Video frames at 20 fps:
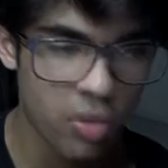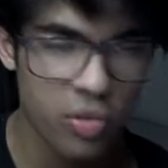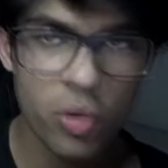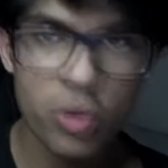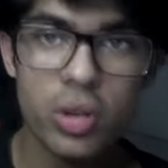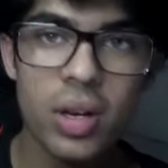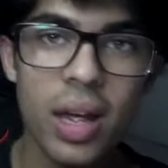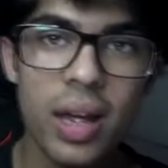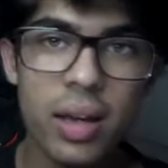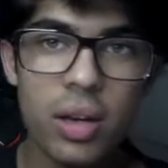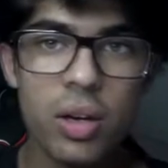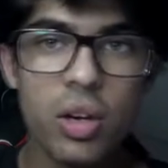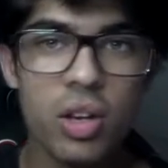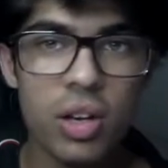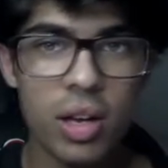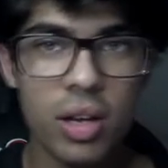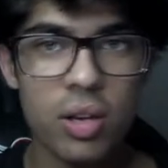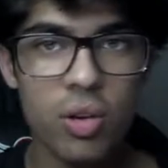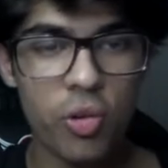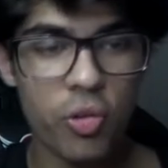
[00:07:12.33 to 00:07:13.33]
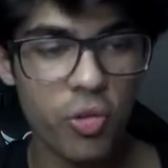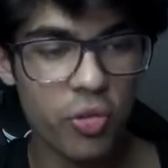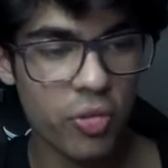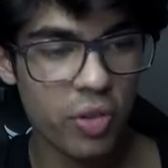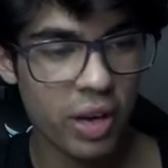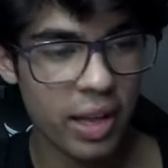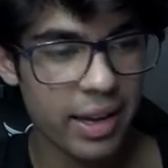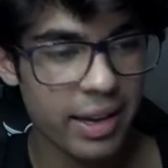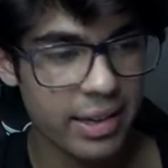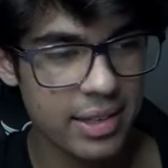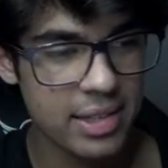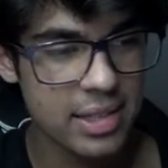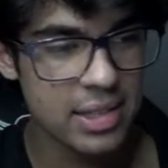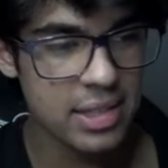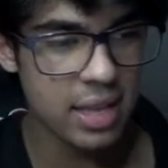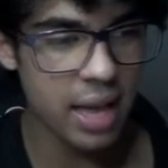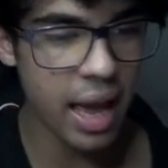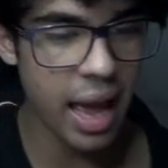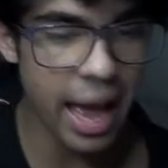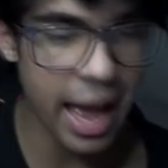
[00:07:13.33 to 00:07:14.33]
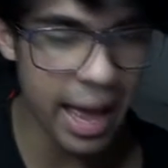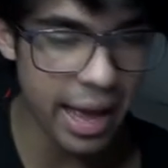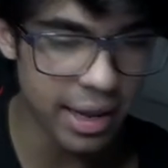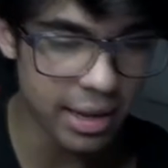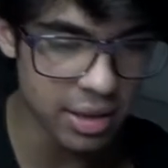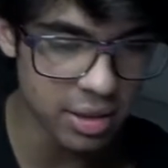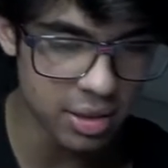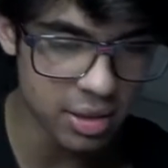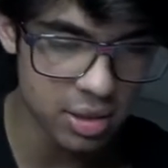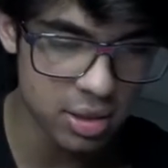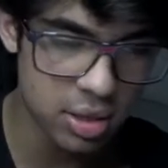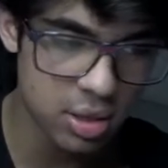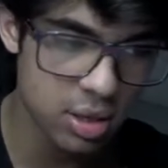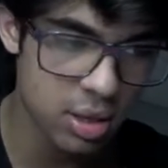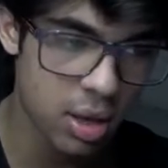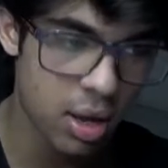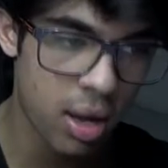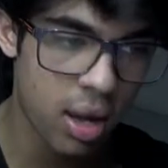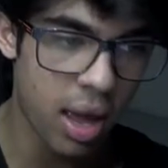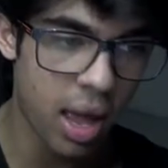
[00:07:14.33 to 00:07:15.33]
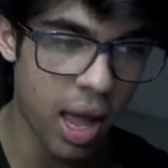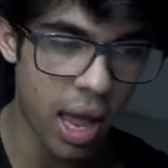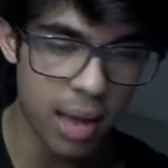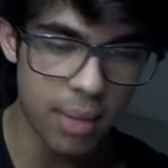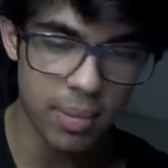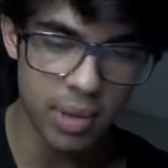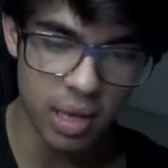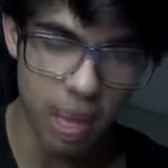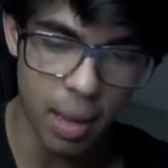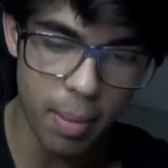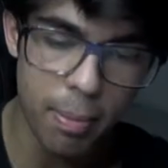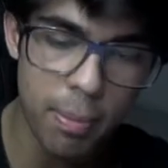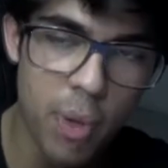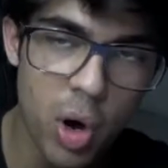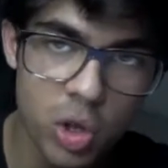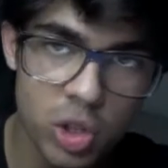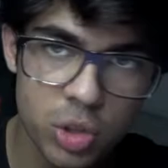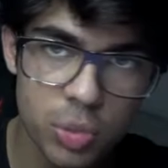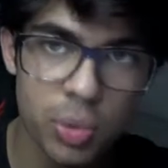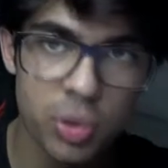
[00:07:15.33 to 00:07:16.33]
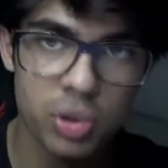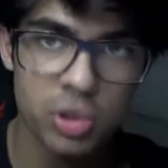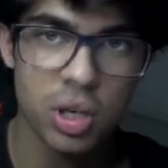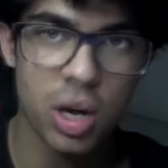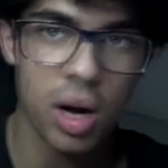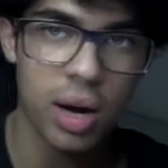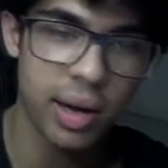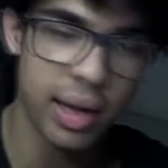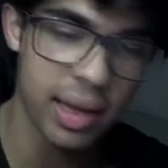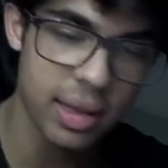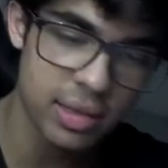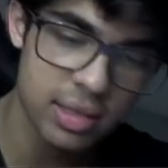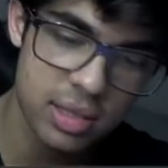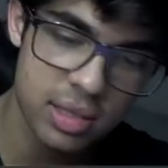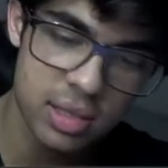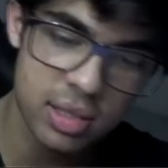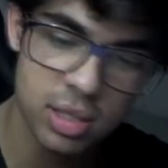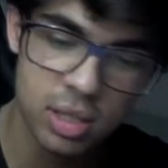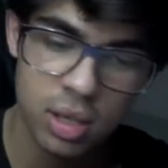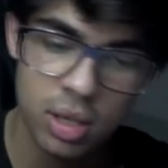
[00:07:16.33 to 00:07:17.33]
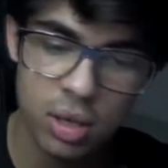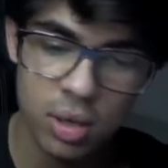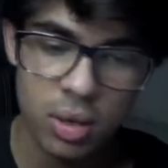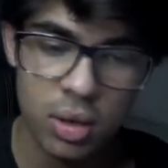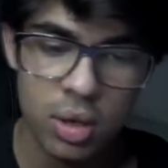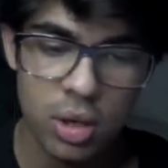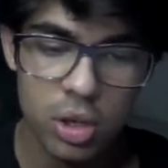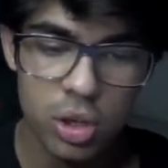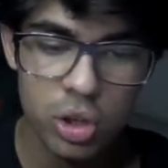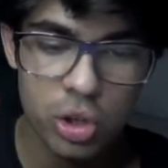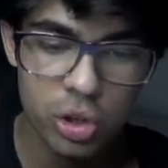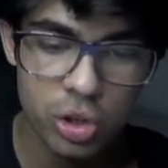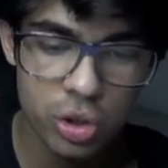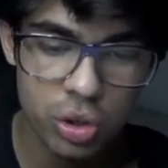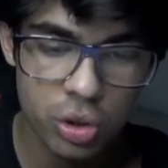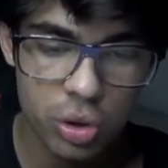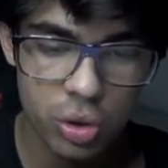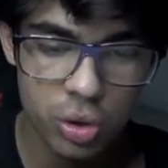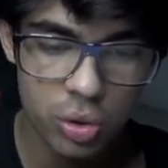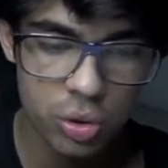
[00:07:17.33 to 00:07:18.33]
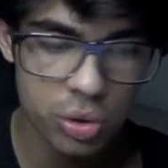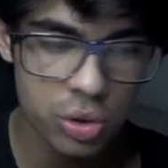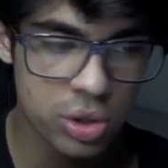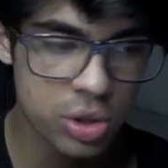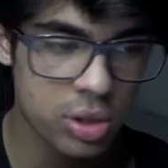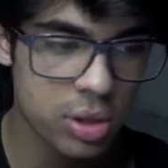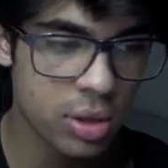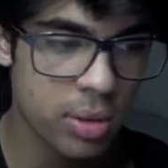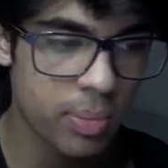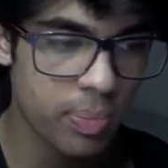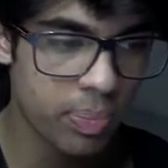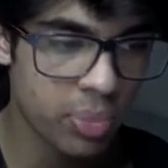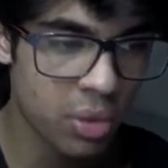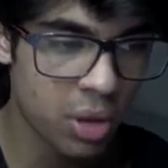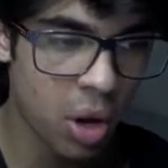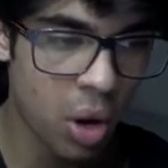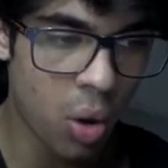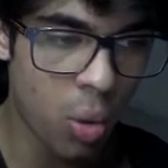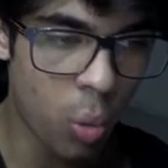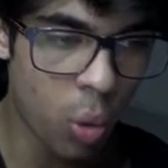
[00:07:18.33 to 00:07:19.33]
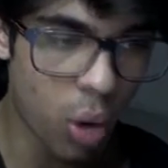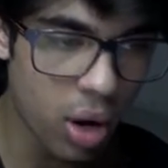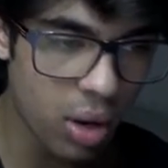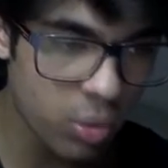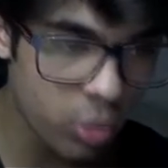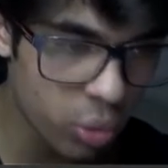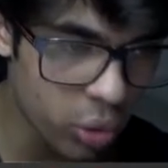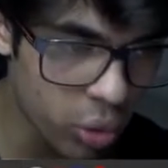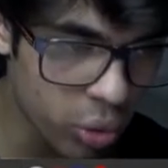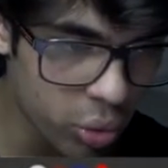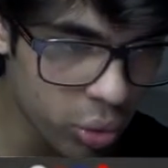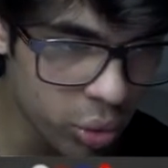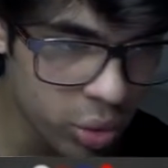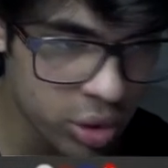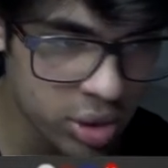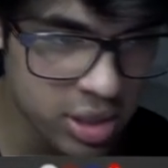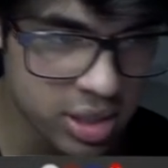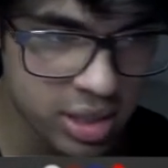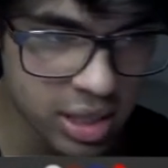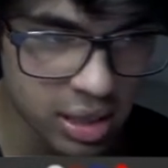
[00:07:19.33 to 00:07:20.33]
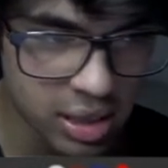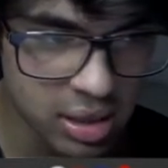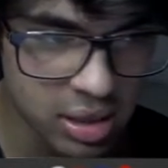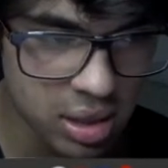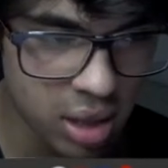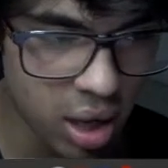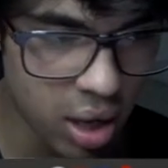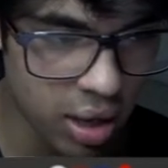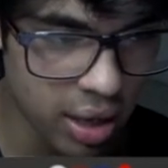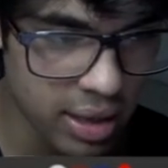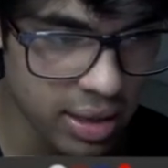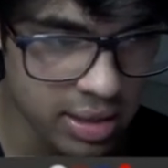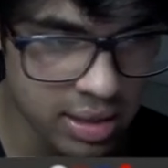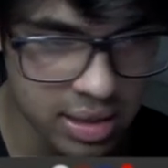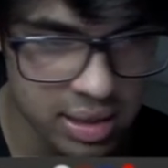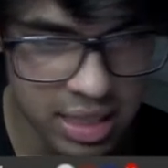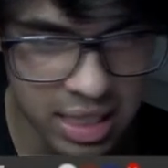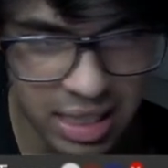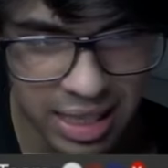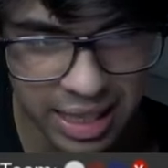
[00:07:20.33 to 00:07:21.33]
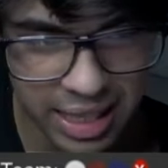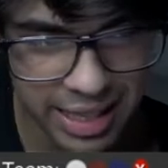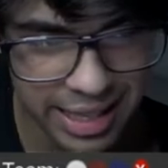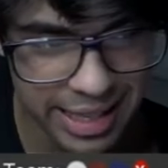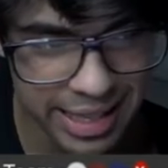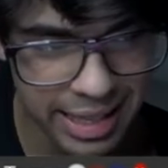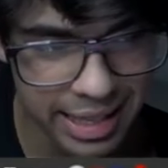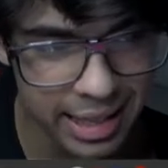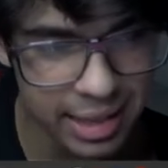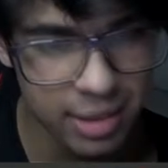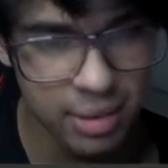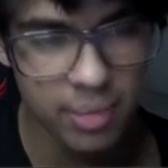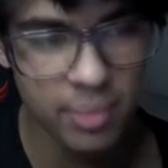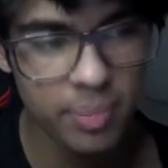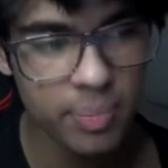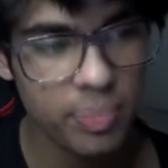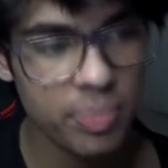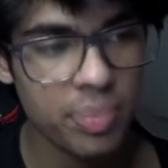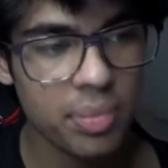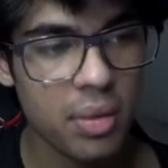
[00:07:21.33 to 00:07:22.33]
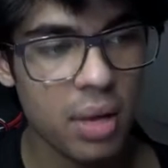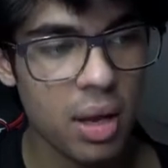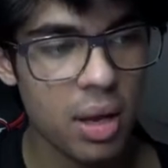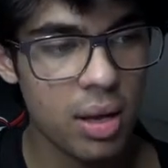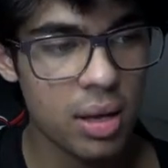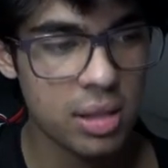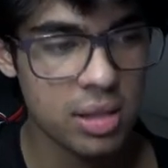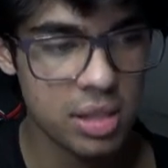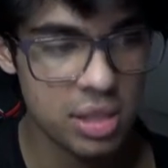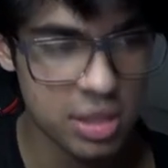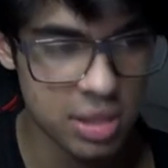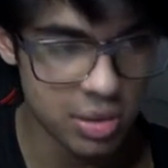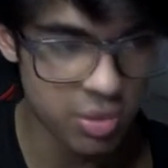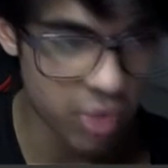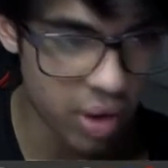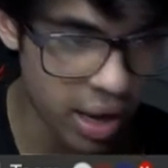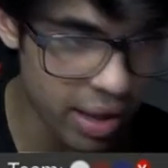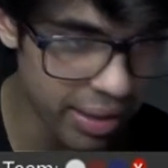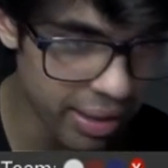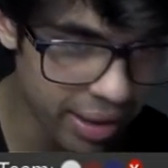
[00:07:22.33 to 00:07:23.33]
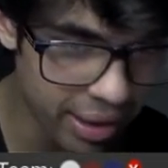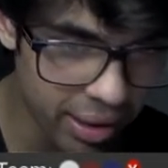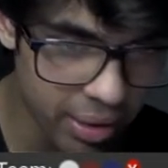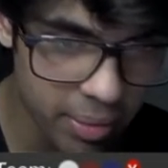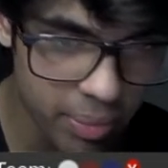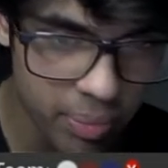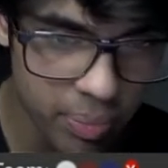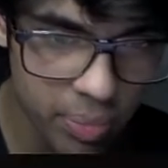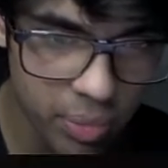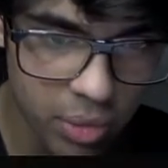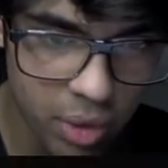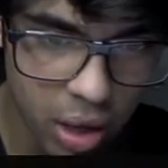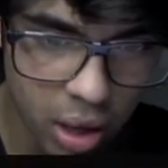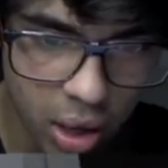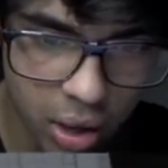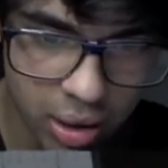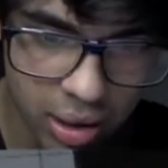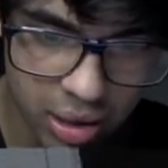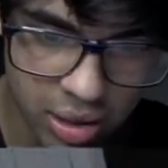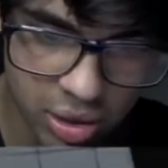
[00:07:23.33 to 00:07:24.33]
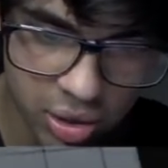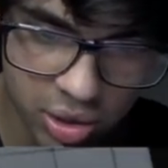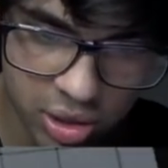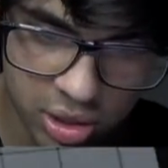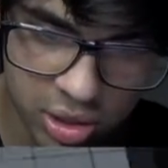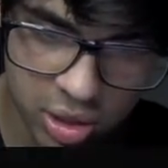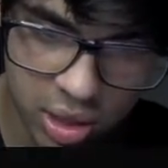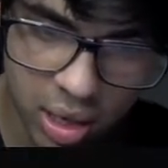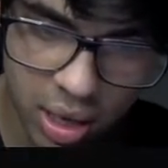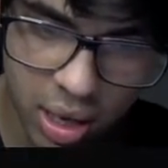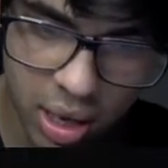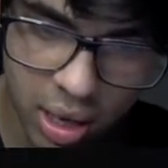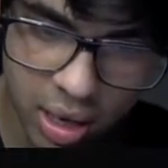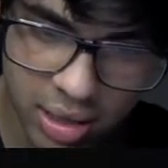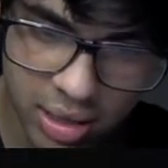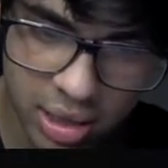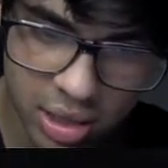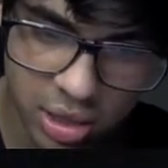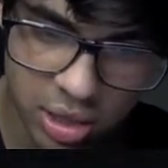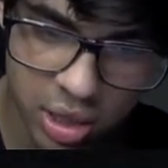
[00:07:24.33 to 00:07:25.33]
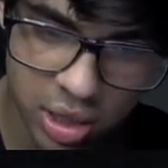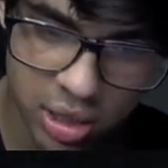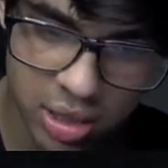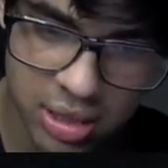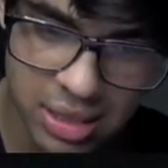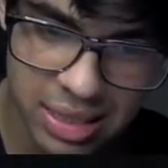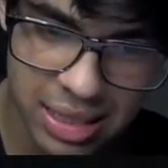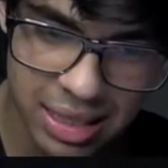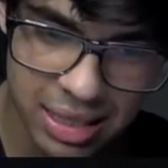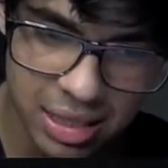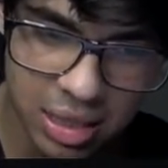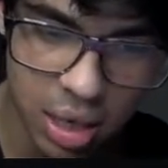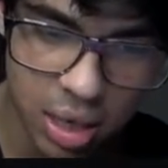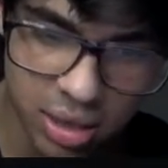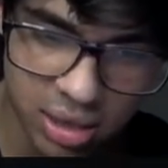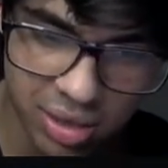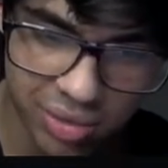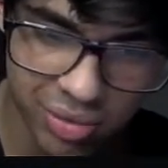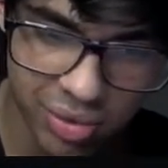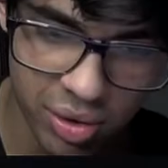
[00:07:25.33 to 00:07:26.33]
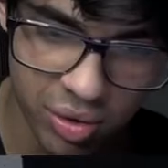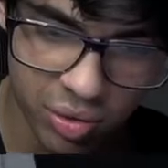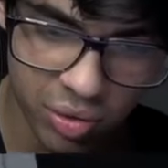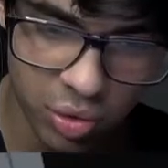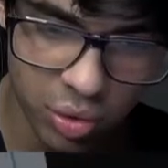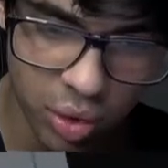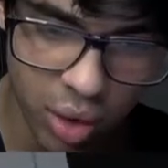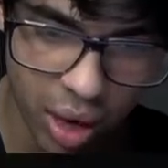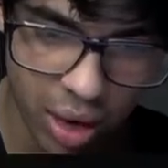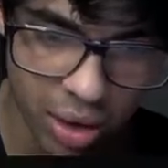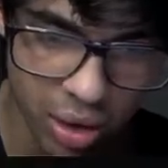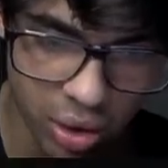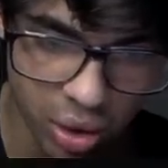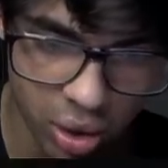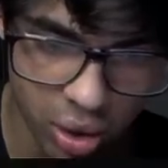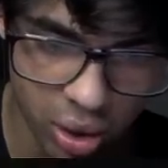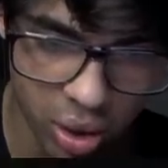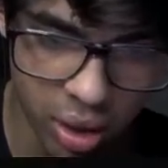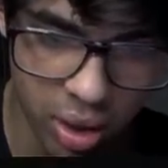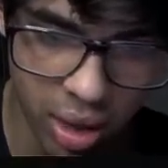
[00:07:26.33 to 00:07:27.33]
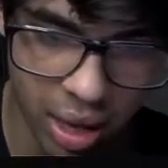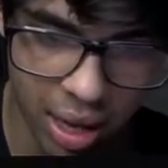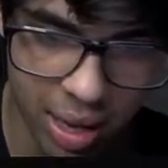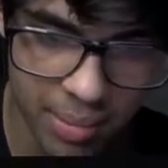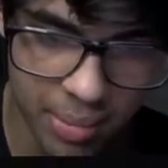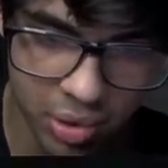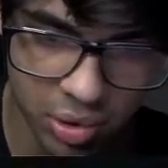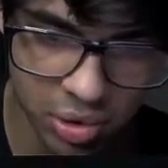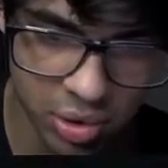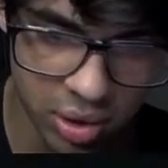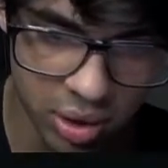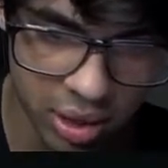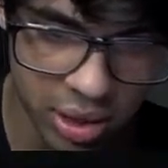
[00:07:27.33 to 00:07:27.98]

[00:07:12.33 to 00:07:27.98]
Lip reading: For getting good at your flicks and aiming at multiple targets, you should use one wall, 6 targets TE. This is it right there. Okay, so it's essentially 6 targets in front of you, and you gotta aim onto